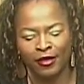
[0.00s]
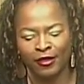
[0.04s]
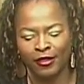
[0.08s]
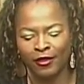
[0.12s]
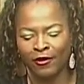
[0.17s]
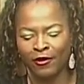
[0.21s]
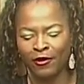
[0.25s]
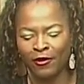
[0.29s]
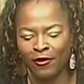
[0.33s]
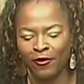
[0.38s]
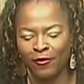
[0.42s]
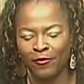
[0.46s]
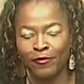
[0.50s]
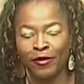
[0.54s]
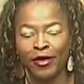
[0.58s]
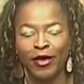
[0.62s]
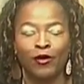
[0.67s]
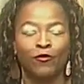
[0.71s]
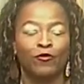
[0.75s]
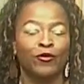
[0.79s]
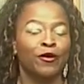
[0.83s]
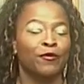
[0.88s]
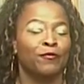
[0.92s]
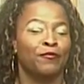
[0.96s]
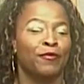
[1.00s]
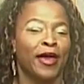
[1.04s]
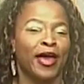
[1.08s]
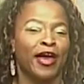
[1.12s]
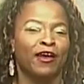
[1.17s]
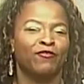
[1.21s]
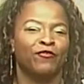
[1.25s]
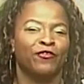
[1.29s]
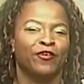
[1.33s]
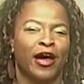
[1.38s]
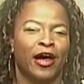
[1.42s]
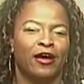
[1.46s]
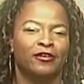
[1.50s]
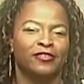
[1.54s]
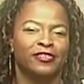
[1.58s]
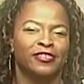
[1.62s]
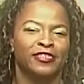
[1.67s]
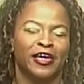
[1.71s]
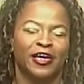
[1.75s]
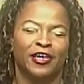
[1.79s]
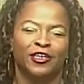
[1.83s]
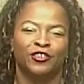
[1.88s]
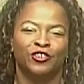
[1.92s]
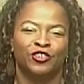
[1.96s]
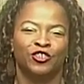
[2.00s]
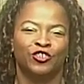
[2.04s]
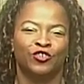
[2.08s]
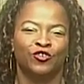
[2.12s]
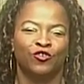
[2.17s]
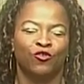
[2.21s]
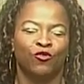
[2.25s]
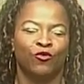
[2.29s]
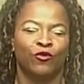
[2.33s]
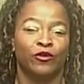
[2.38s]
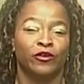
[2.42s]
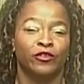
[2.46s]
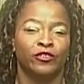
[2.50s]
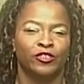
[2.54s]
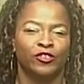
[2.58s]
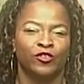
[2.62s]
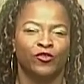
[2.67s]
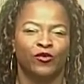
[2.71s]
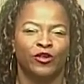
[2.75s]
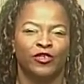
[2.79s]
Oh man, we are back for our second show. We are so